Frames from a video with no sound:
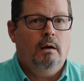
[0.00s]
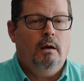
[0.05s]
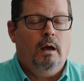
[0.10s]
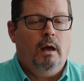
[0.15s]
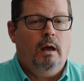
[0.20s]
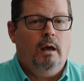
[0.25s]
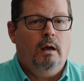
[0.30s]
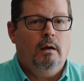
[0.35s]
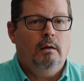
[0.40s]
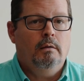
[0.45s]

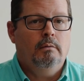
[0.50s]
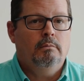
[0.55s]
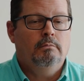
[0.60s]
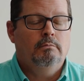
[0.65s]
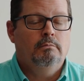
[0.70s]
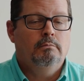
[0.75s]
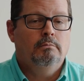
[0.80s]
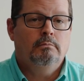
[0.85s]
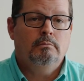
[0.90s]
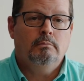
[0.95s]
and
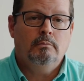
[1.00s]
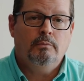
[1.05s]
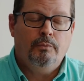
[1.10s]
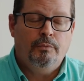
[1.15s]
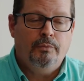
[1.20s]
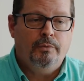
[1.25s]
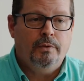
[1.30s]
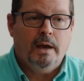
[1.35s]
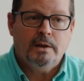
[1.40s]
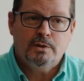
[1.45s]

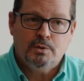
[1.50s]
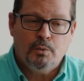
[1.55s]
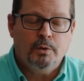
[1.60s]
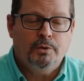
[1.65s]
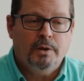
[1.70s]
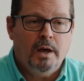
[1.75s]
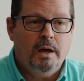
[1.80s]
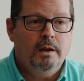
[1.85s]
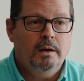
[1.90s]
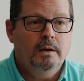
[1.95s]
that's what
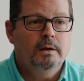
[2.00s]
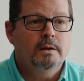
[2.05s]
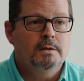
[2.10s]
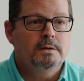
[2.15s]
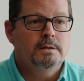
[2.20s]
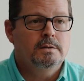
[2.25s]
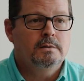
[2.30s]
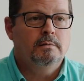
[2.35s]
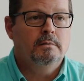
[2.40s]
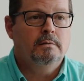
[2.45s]
that
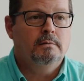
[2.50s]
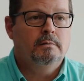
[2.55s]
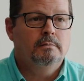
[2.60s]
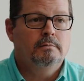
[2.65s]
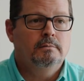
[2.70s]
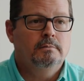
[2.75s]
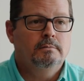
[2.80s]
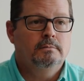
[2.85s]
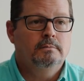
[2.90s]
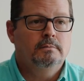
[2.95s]
is.
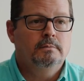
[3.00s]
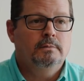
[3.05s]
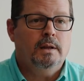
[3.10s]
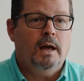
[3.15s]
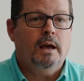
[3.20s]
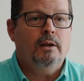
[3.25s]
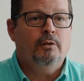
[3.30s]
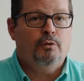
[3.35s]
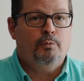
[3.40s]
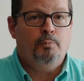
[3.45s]

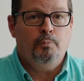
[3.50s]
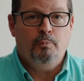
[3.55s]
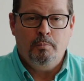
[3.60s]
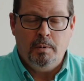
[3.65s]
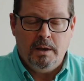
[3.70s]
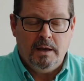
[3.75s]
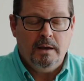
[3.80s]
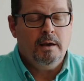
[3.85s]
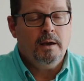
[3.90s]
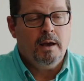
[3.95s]
That's
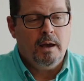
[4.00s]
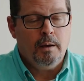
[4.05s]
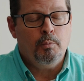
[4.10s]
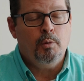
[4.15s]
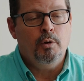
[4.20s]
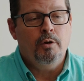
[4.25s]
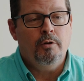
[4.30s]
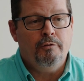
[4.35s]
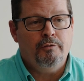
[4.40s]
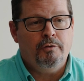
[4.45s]
being
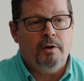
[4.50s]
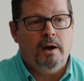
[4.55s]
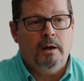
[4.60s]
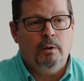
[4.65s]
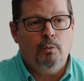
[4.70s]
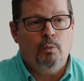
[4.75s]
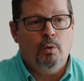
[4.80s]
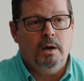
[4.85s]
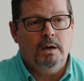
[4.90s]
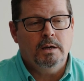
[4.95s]
able to
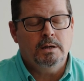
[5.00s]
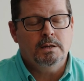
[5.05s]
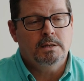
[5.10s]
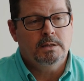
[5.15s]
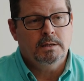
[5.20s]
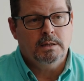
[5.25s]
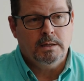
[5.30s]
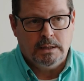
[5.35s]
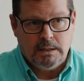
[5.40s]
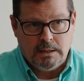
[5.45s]
find ways
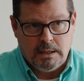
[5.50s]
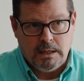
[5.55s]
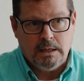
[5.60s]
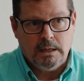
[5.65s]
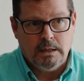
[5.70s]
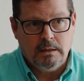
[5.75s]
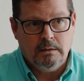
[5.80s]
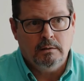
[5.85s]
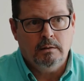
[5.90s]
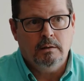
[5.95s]
to
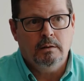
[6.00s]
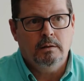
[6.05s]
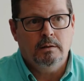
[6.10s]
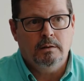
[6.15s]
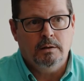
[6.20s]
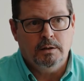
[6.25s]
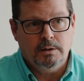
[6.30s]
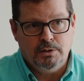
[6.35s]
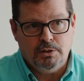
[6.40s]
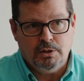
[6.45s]
get
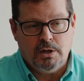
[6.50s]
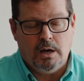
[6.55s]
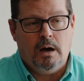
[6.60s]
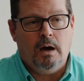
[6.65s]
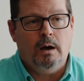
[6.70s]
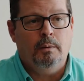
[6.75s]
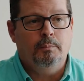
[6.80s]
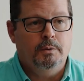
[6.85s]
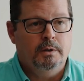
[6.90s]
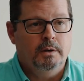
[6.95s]
the
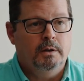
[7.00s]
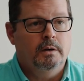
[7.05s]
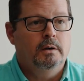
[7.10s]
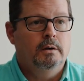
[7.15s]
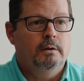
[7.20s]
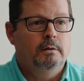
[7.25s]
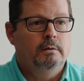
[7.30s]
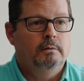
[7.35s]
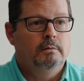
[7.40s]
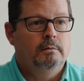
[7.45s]
job
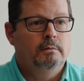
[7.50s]
done.